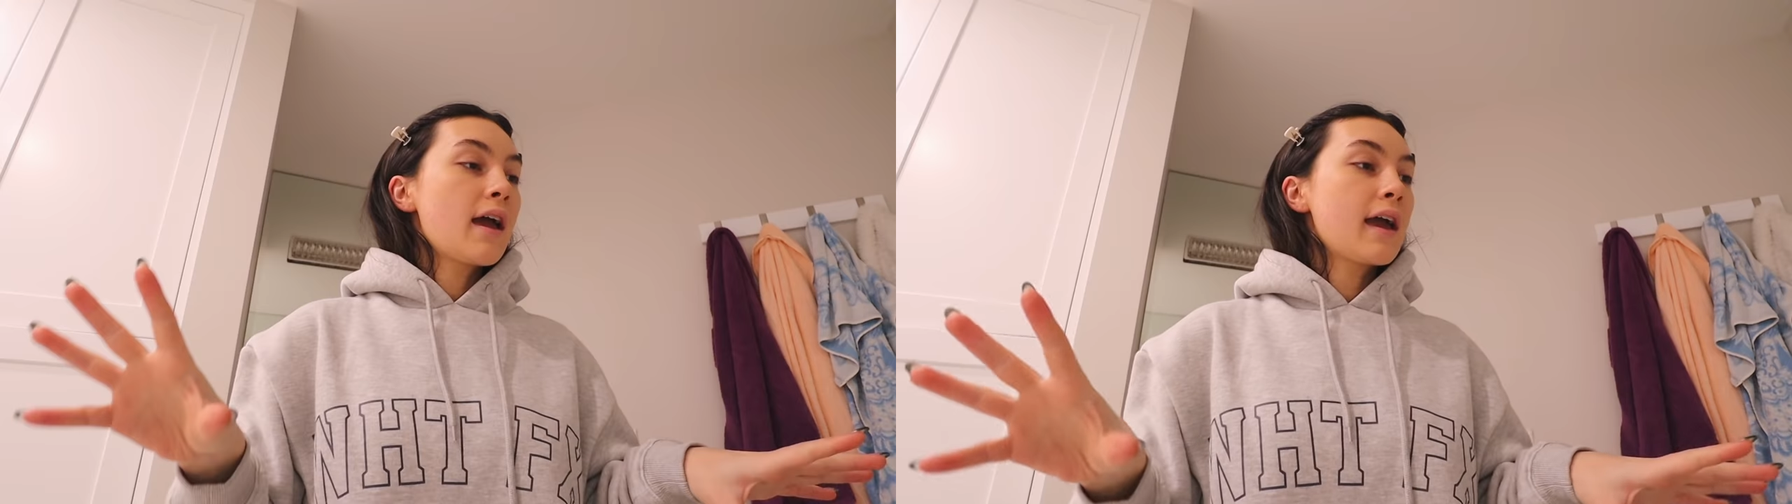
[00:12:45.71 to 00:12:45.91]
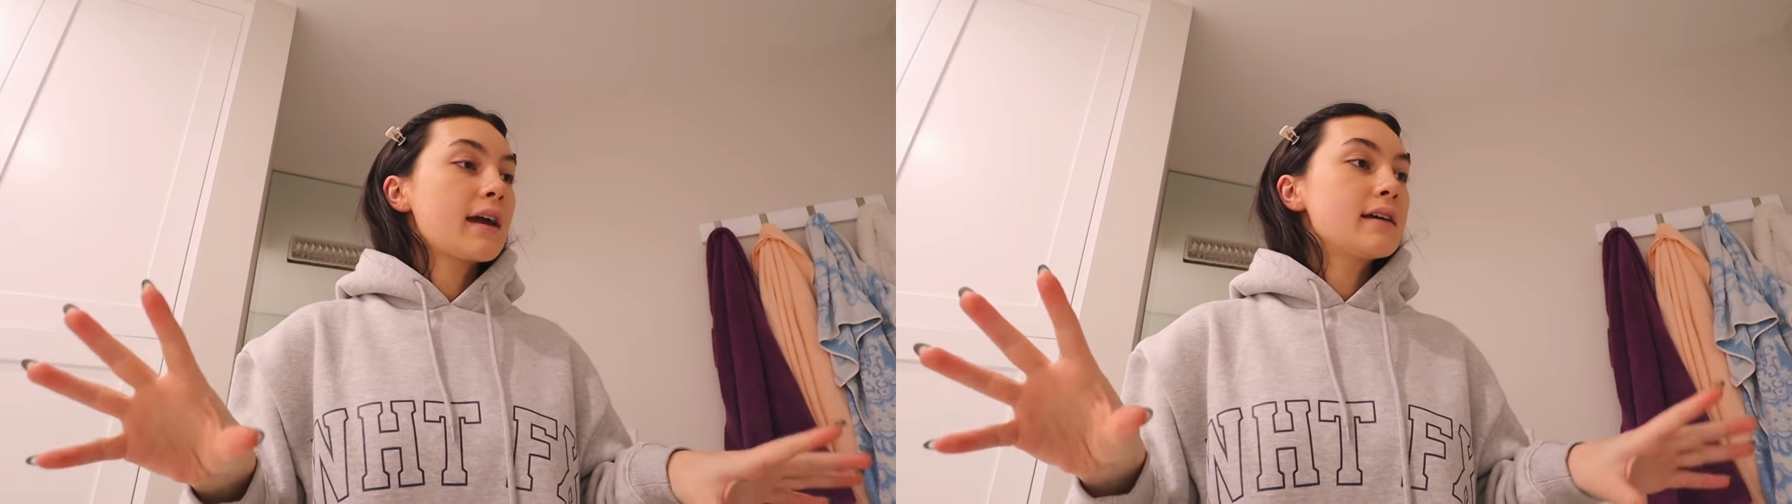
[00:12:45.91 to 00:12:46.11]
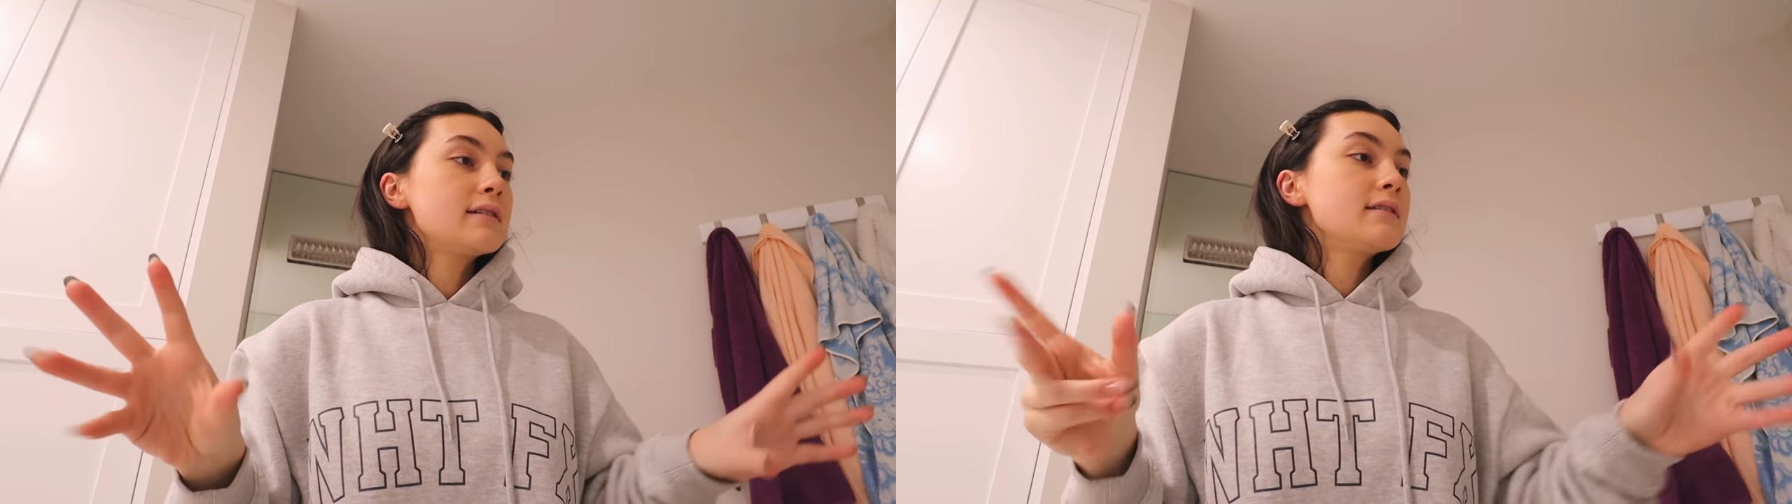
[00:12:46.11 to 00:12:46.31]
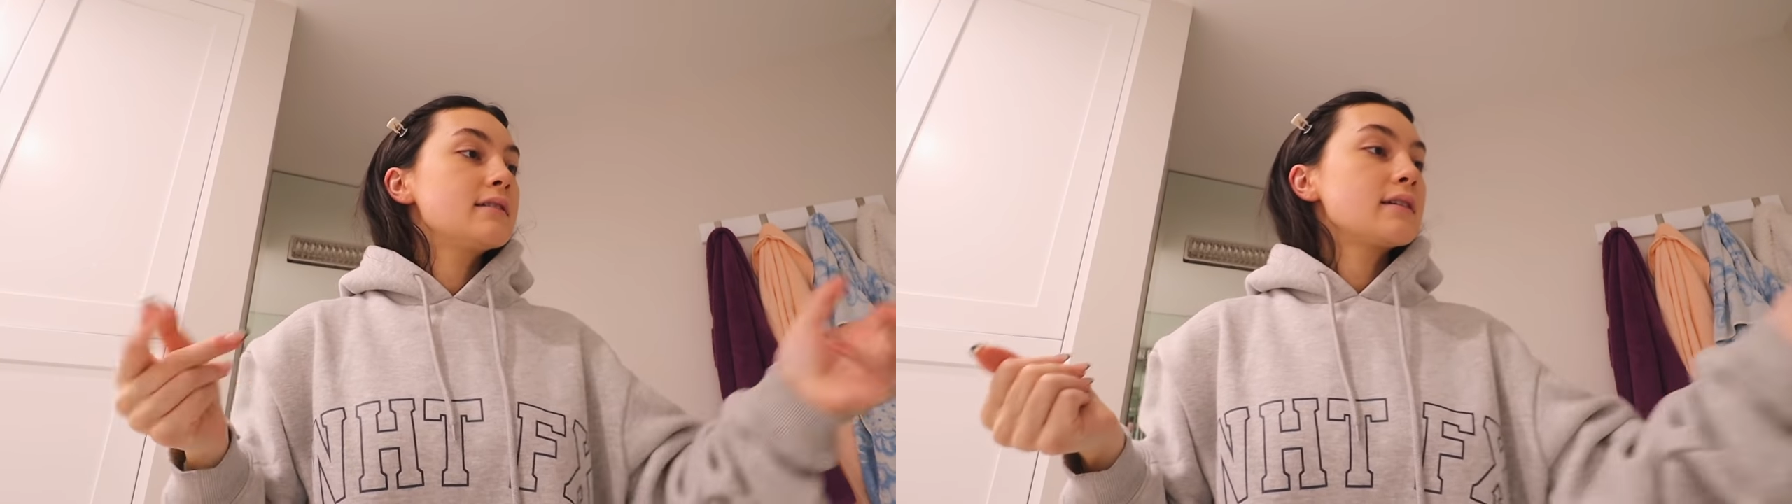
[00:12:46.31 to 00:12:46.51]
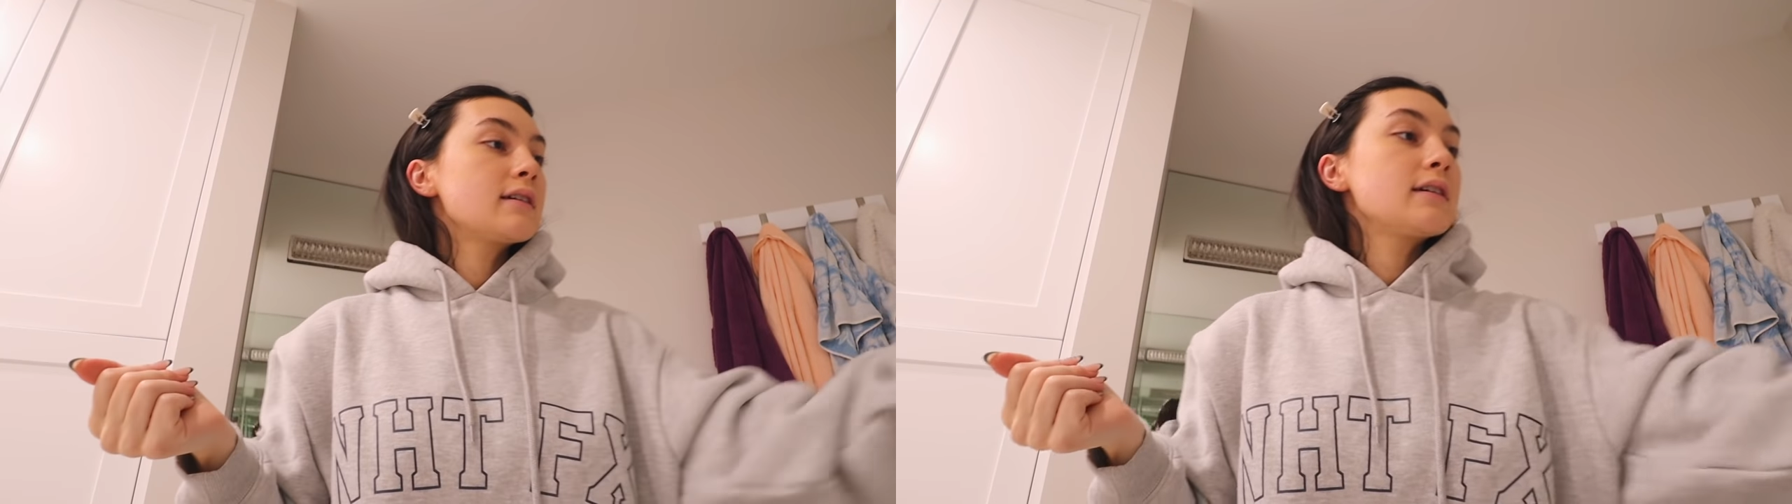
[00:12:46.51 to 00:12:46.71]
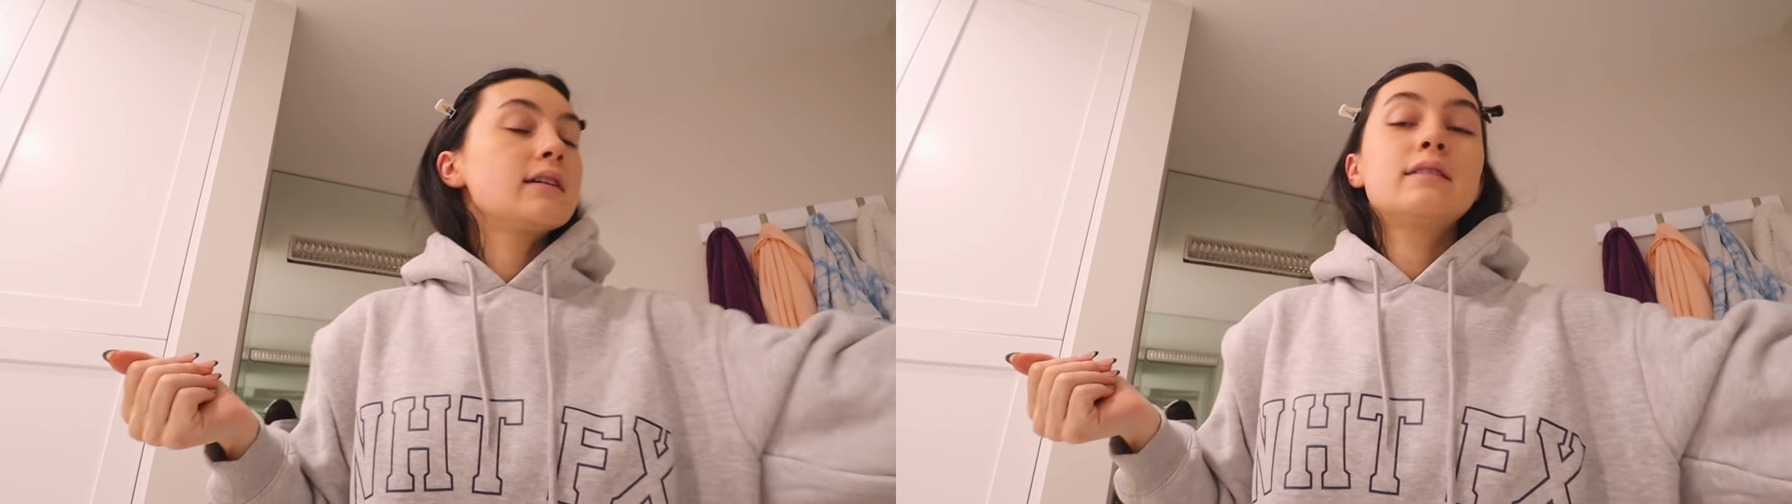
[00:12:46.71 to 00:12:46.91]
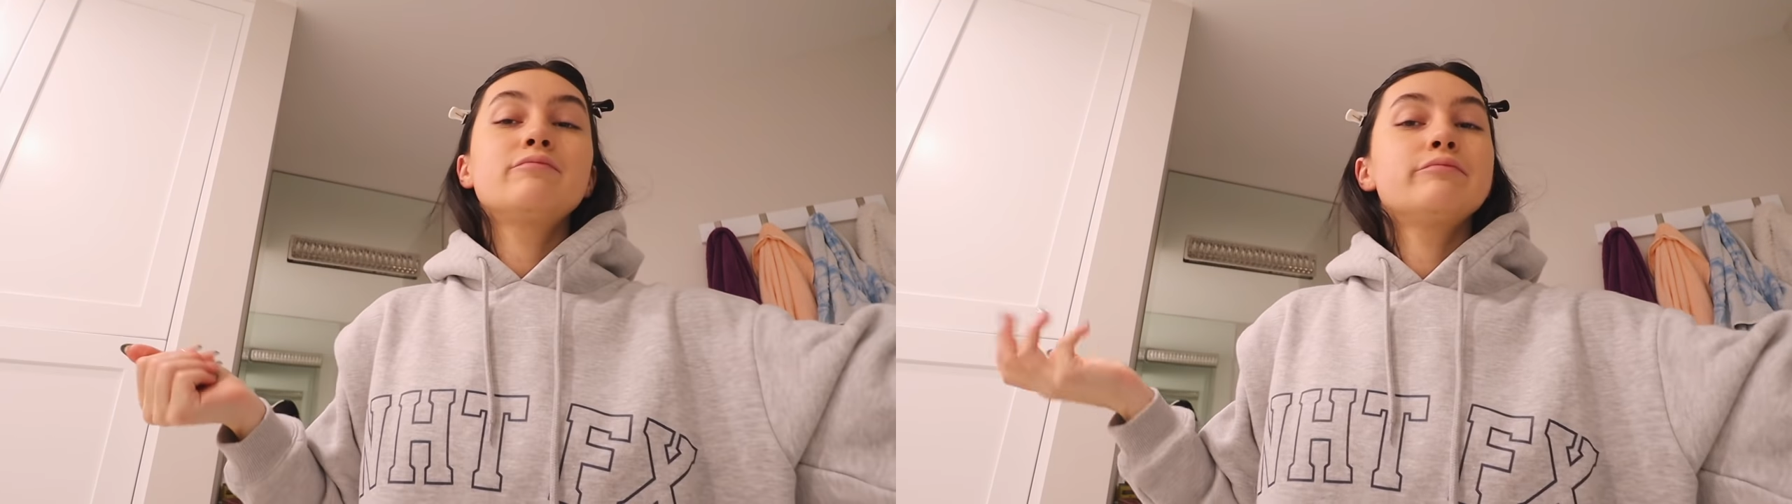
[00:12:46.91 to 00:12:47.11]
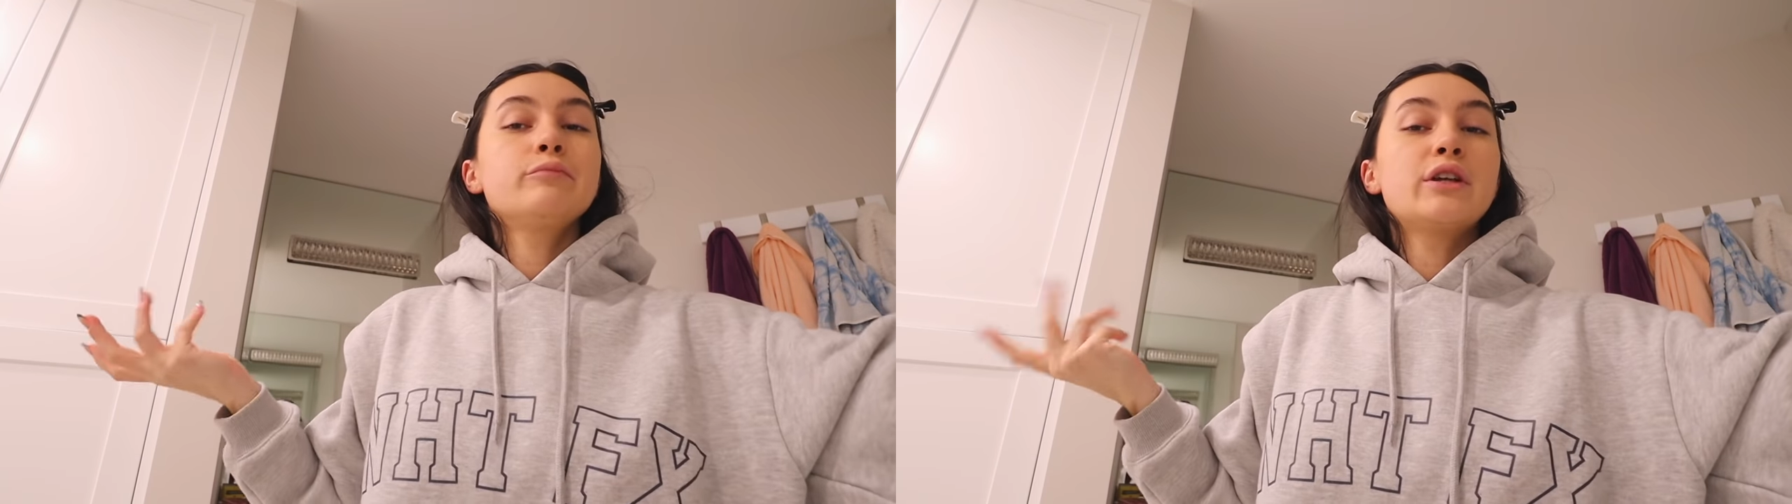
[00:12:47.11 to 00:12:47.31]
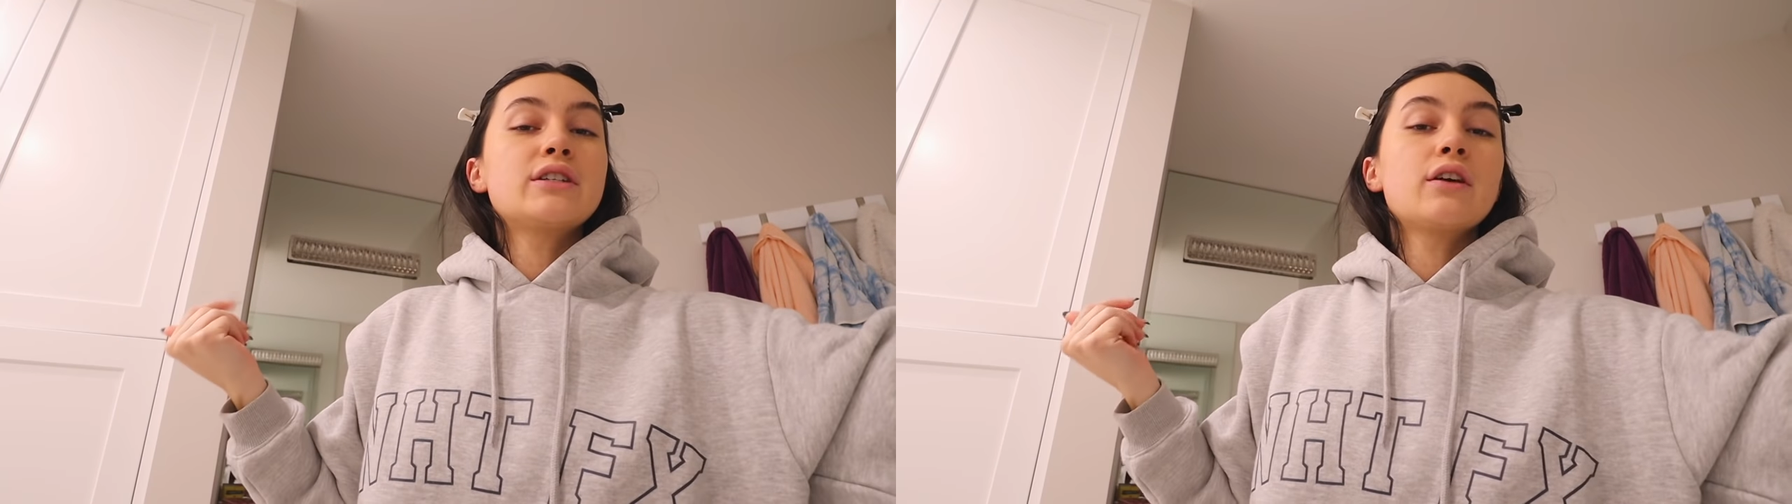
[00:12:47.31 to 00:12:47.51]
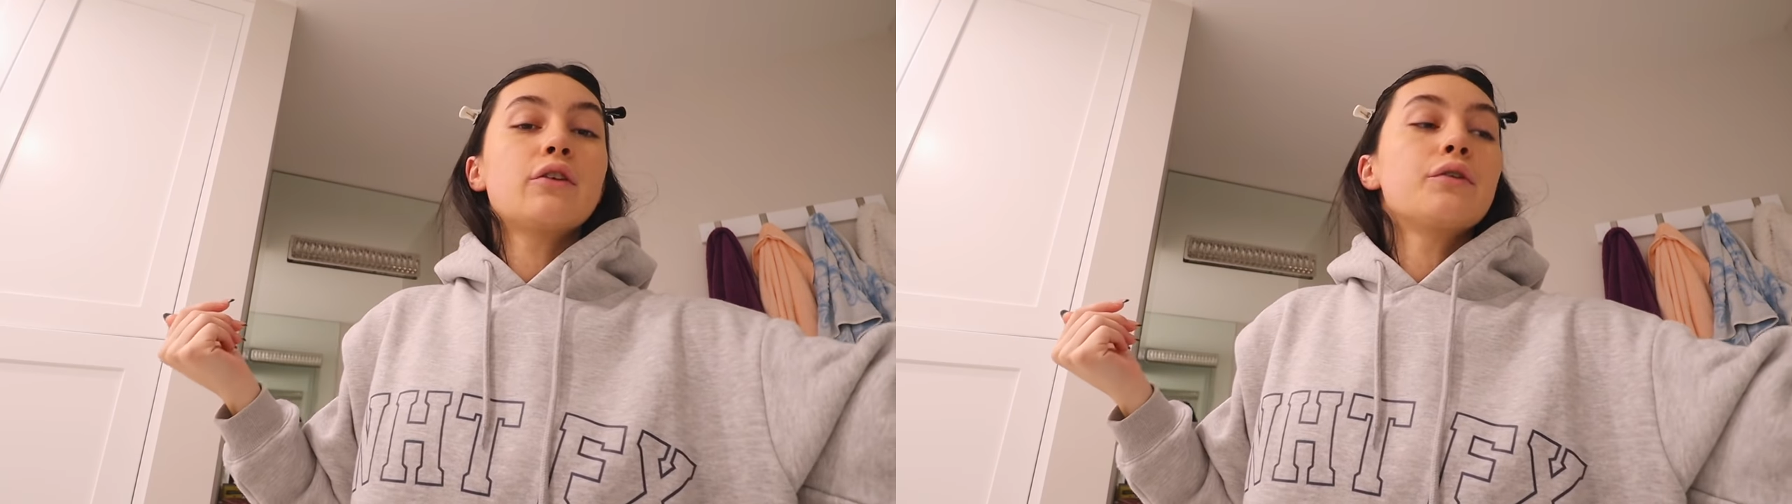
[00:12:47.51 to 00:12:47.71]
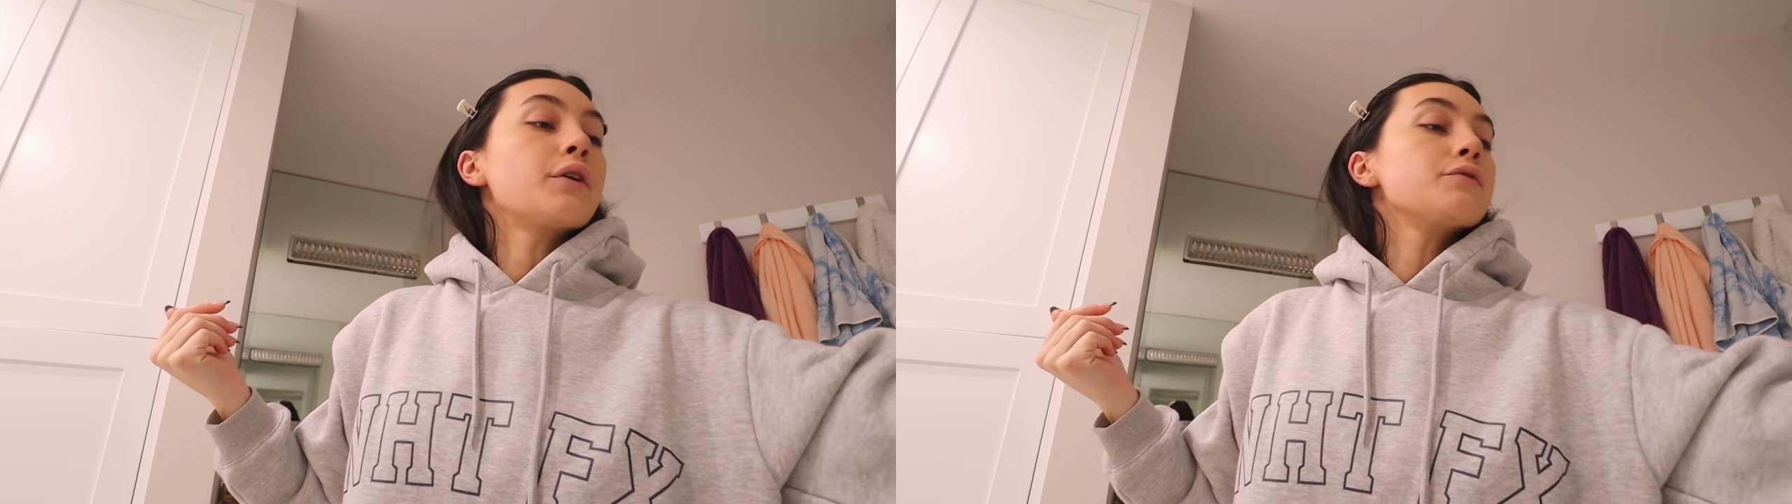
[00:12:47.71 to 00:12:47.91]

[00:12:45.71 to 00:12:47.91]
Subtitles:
and we just still don't know.